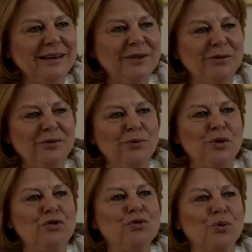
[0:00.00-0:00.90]
kind of
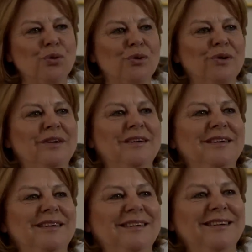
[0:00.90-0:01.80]
withdraw.
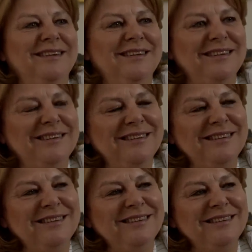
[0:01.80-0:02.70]
Mm -hmm.
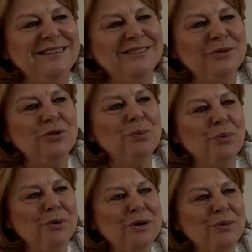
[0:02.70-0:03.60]
to the
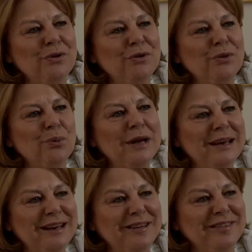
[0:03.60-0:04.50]
point where their
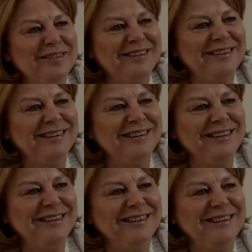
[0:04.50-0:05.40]
weakness
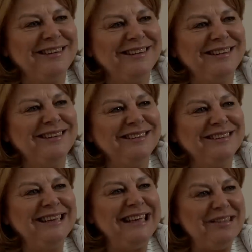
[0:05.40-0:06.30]
uh,
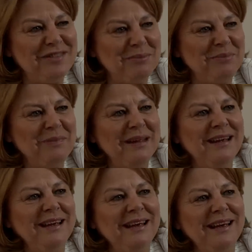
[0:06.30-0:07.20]
lead them.
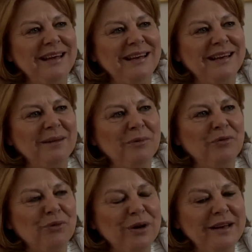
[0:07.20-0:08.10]
And I'm
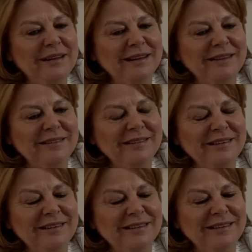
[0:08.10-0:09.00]
afraid that uh,
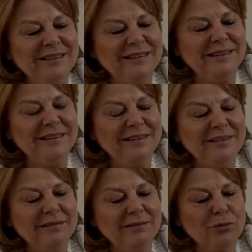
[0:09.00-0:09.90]

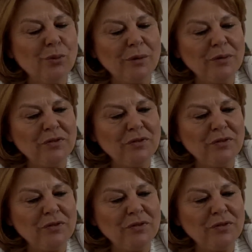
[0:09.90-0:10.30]
throughout